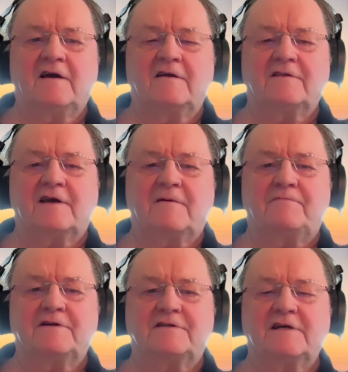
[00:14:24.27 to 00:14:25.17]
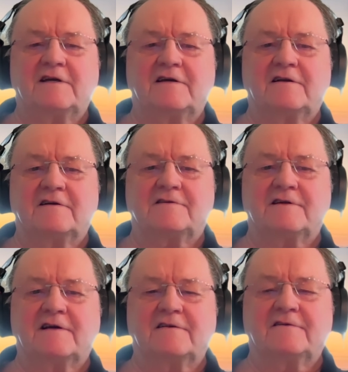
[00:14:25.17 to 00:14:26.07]
and their particular
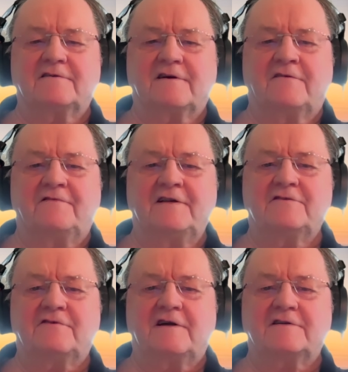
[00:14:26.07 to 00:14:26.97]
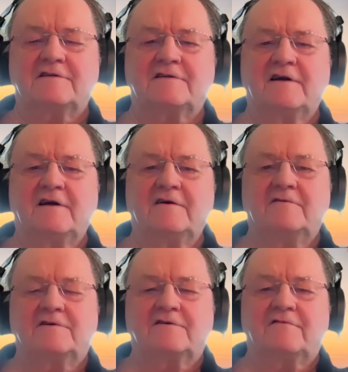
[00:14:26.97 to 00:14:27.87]
signal of interest,
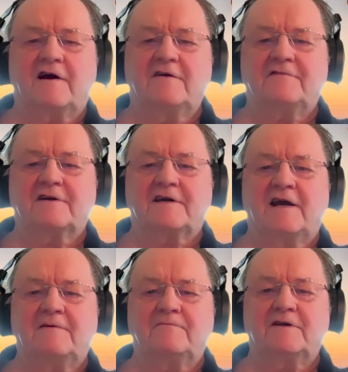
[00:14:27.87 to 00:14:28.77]
which arrived at Cape